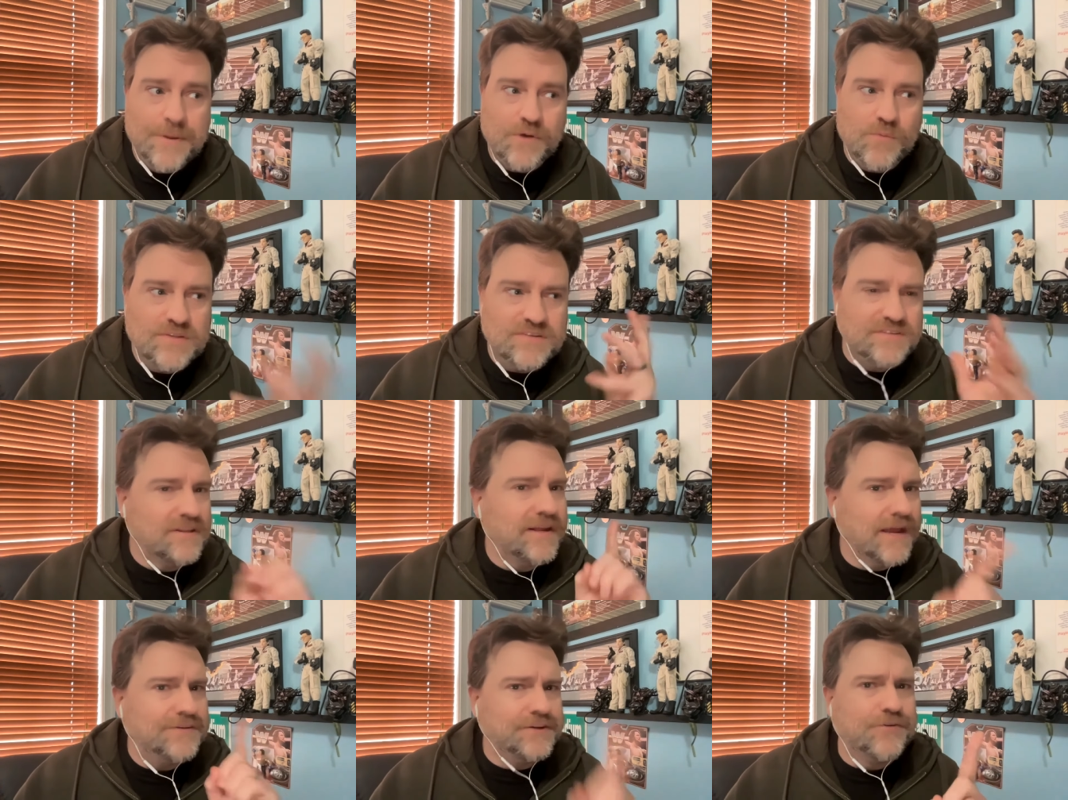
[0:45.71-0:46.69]
But it wasn't until
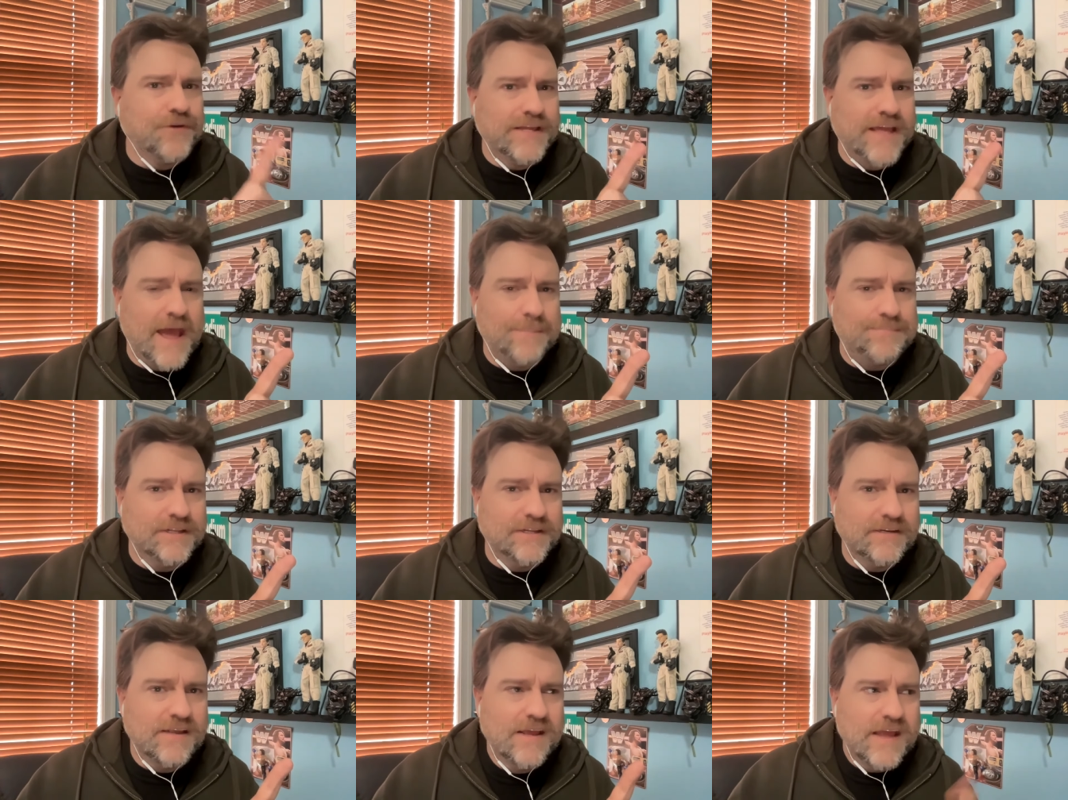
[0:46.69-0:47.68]
I got to Corinne
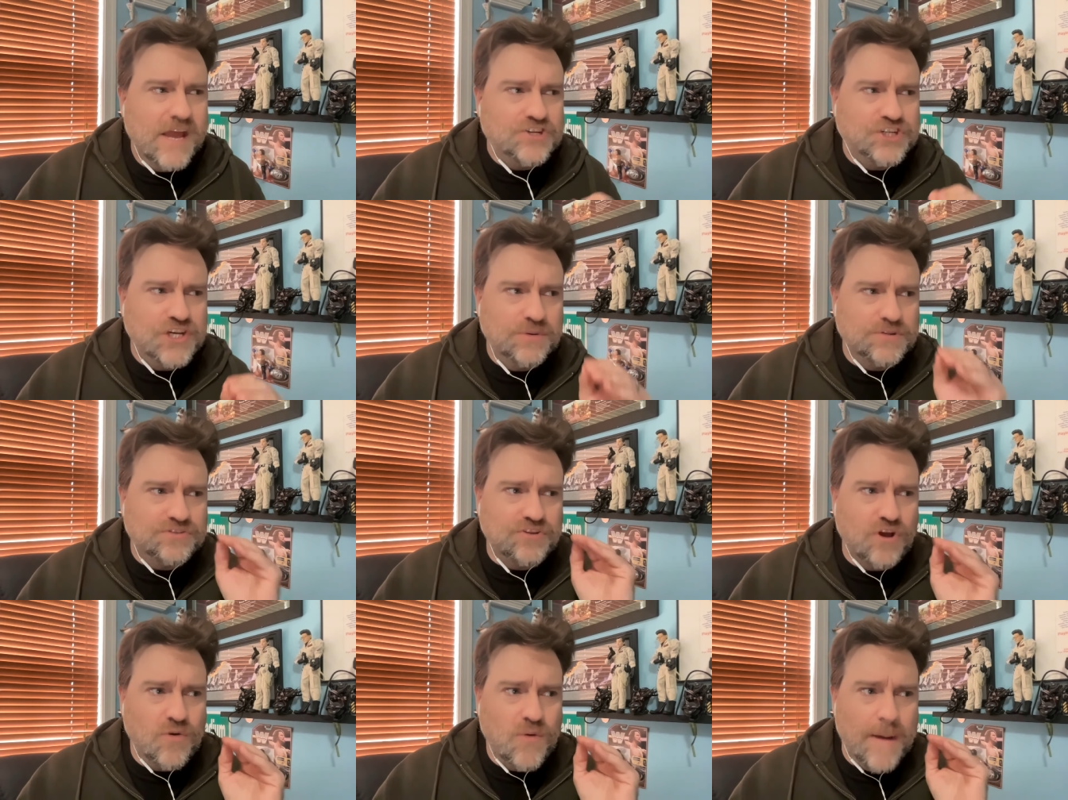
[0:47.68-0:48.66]
Kaplan and she was
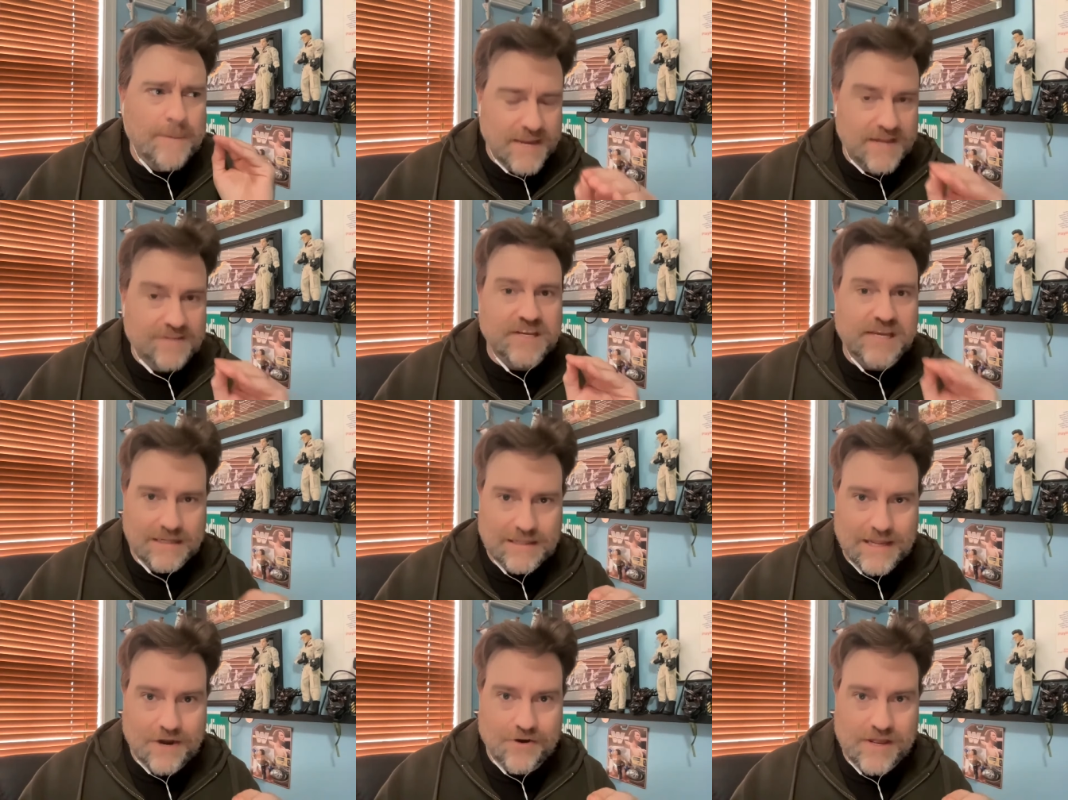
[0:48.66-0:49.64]
so amazing,
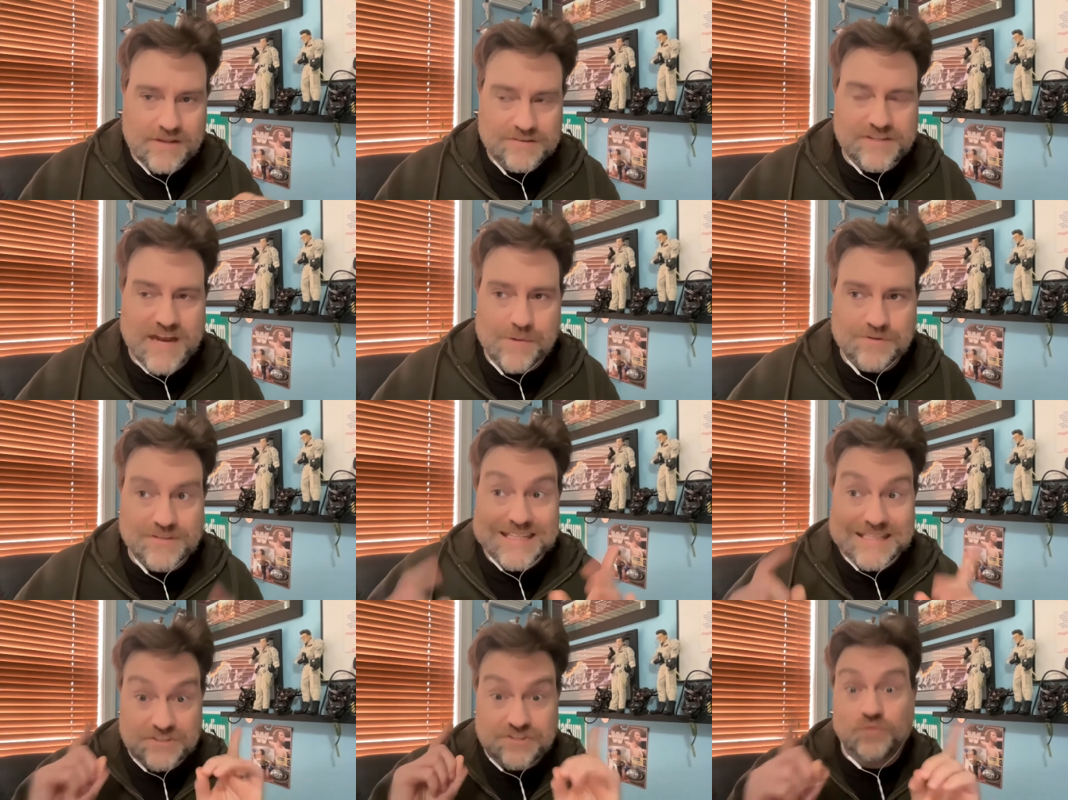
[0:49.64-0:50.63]
hilarious, that I was
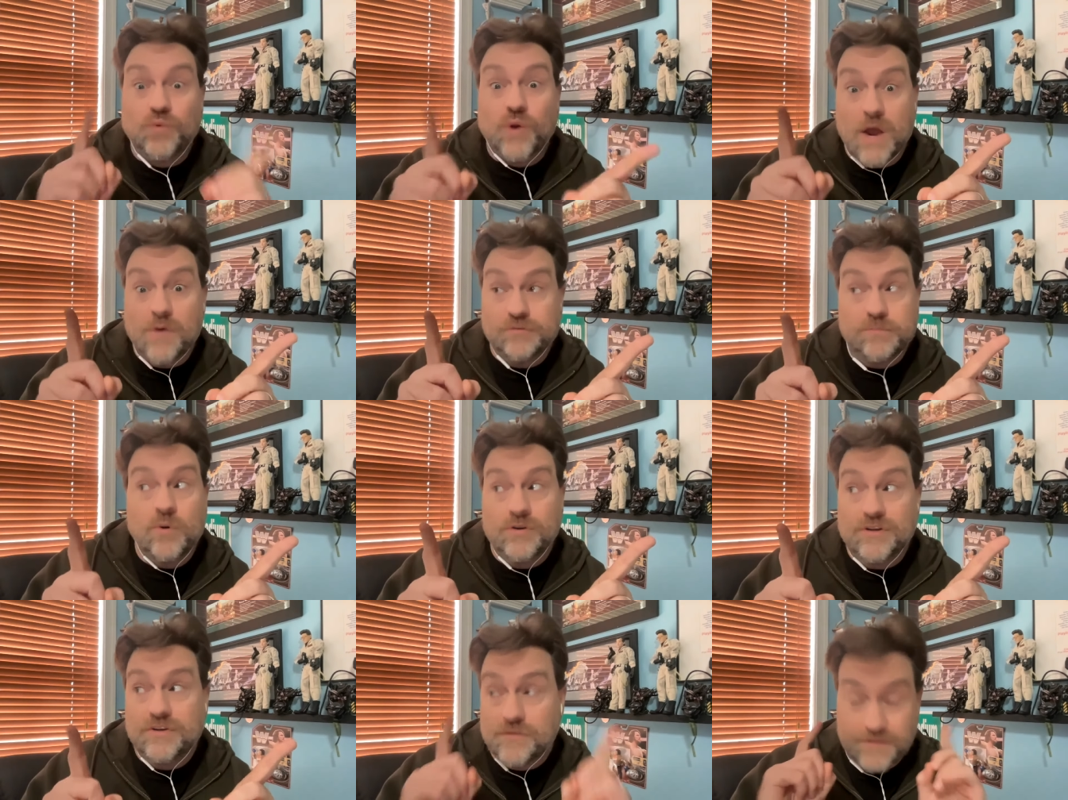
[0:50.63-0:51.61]
like, this is what I was
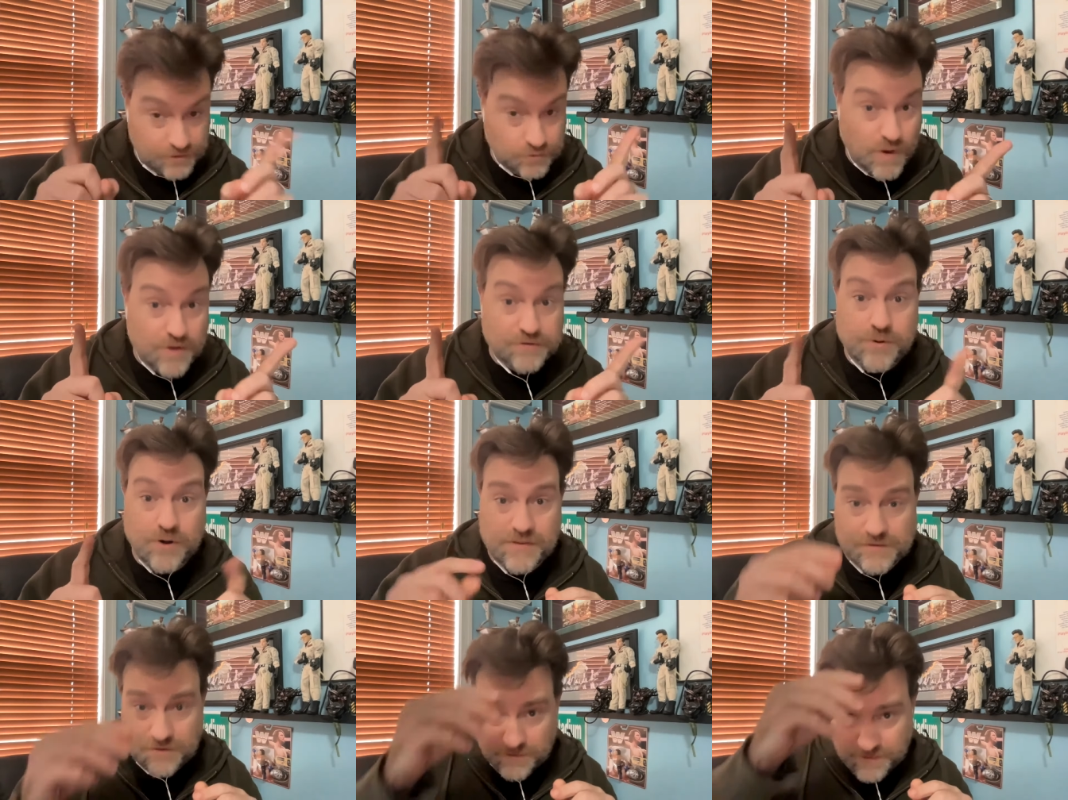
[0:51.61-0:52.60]
born to do. This is why I was put
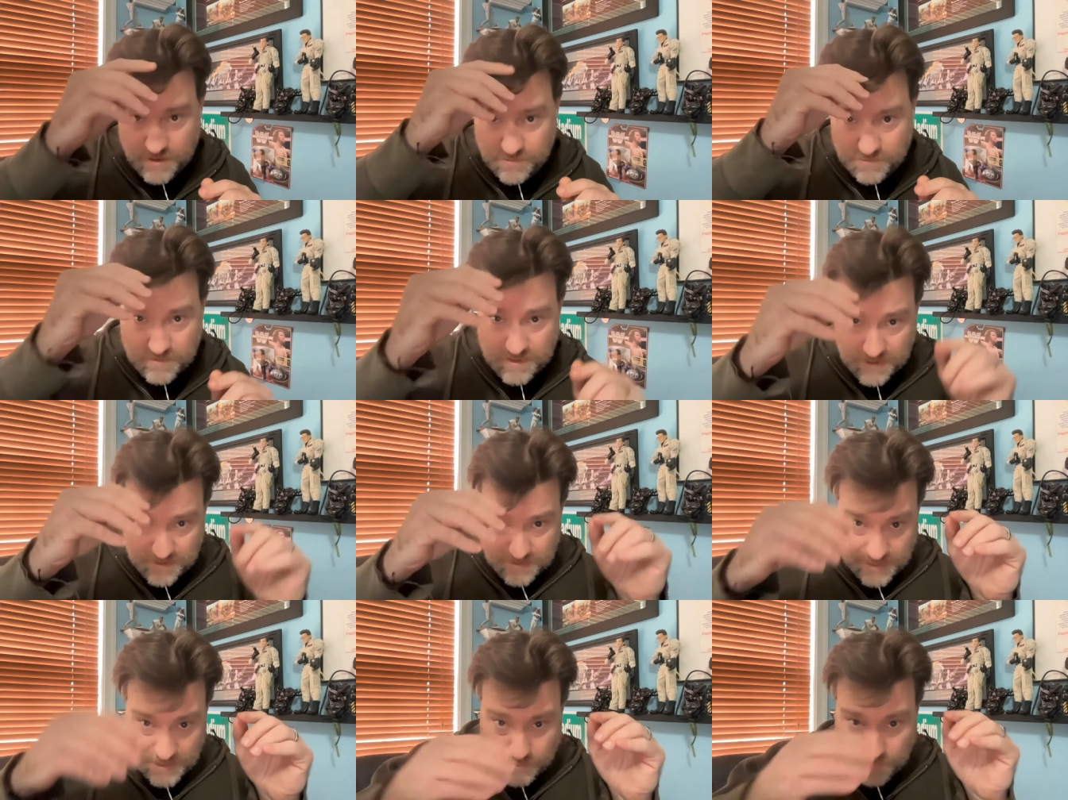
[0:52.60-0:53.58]
on this earth. Oh,
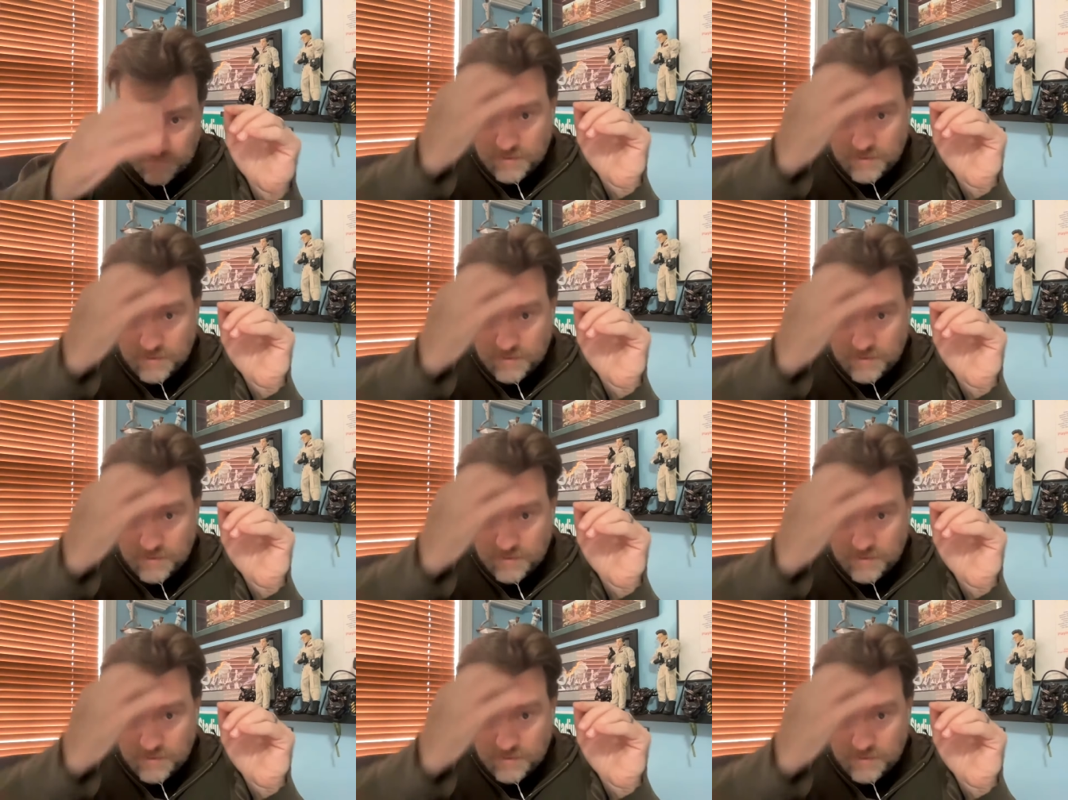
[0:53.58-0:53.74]
hello.